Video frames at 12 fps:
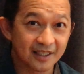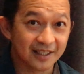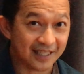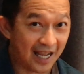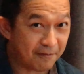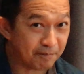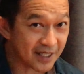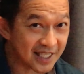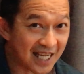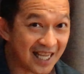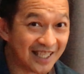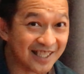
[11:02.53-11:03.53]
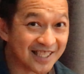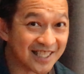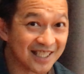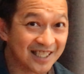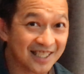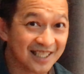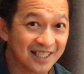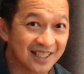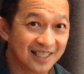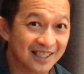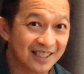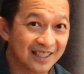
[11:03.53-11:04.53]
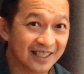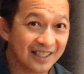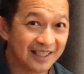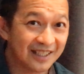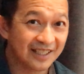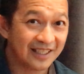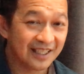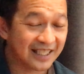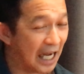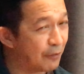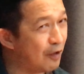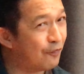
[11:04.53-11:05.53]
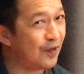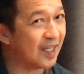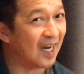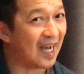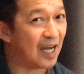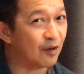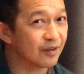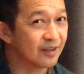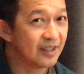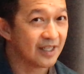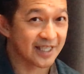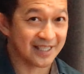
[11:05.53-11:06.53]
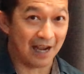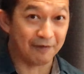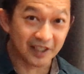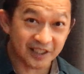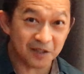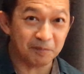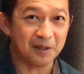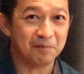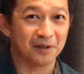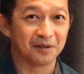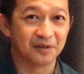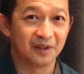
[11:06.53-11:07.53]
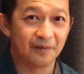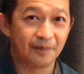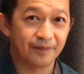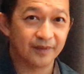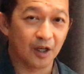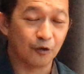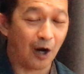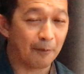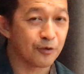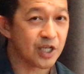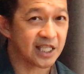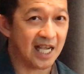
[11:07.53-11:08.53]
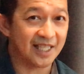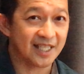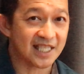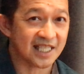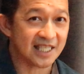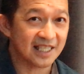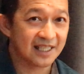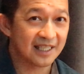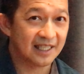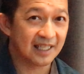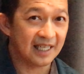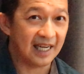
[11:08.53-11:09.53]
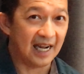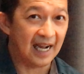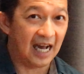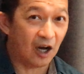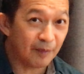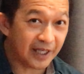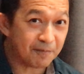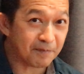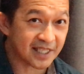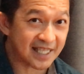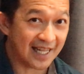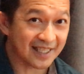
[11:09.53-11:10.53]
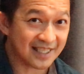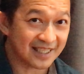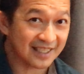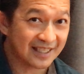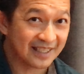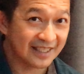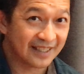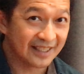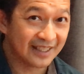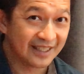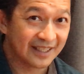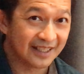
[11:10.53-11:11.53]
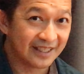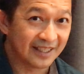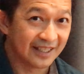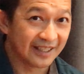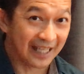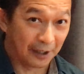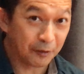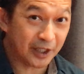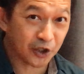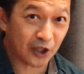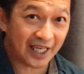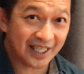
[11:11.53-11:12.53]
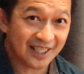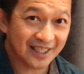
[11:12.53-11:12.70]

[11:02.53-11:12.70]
10%, can we figure out 70 people represents how many percent? Can we try?